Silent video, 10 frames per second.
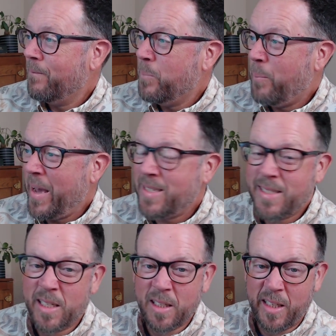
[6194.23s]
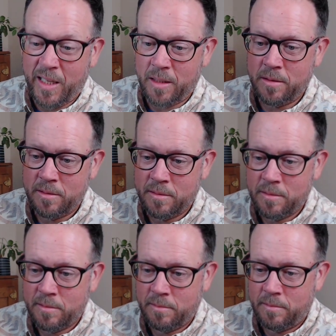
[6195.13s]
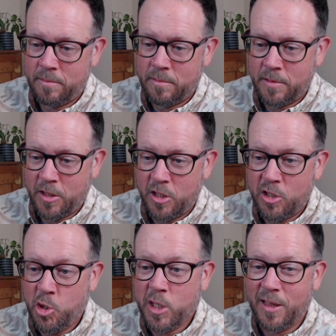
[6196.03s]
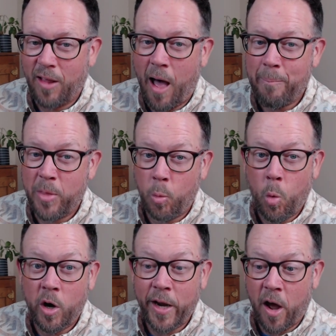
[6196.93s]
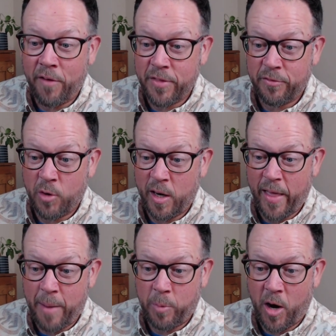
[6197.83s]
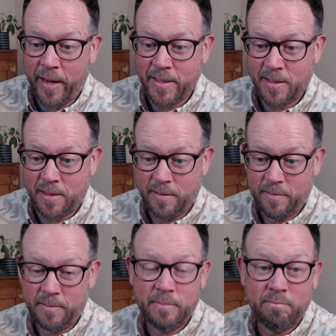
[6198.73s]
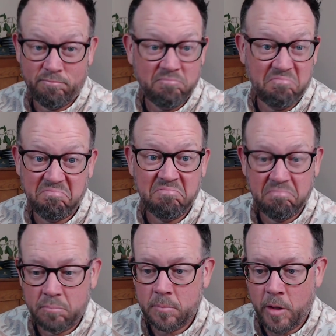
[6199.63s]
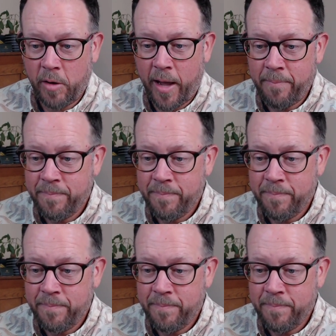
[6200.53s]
basically you could lop the one off the front of that price. Okay?